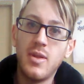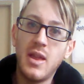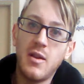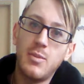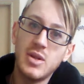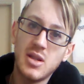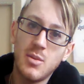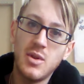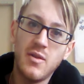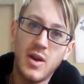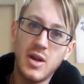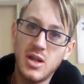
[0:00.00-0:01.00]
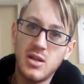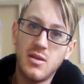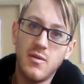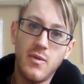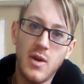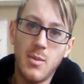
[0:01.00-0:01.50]
They've put some of the photos
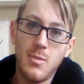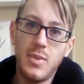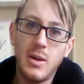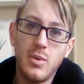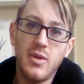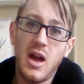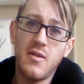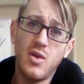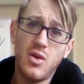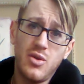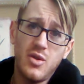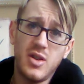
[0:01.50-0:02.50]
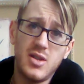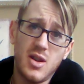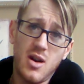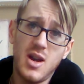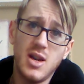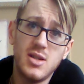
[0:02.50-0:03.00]
of people that have gone through the
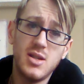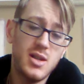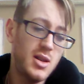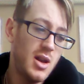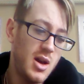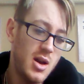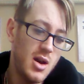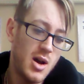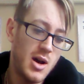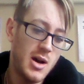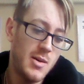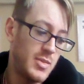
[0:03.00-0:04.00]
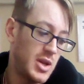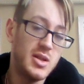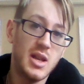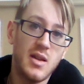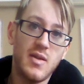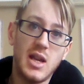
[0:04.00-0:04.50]
diet
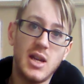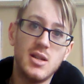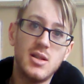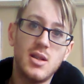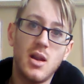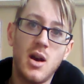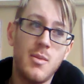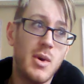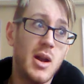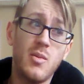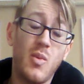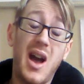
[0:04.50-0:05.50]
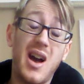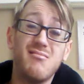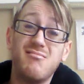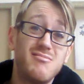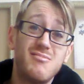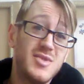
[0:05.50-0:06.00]
using these, and
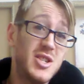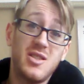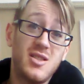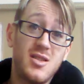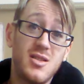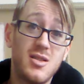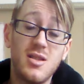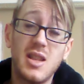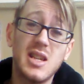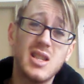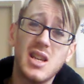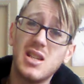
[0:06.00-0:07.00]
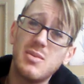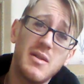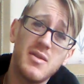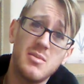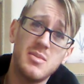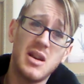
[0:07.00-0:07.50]
wow, just they
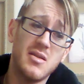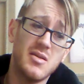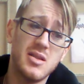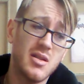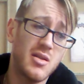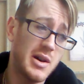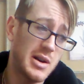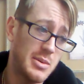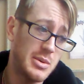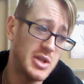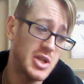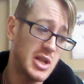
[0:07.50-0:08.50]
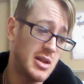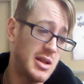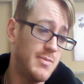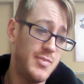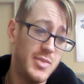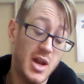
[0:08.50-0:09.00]
speak for themselves. It's incredible actually.
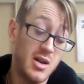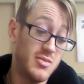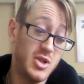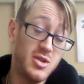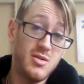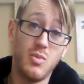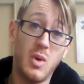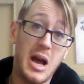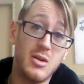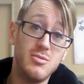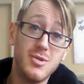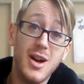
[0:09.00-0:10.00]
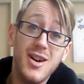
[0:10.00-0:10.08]
They're just wow.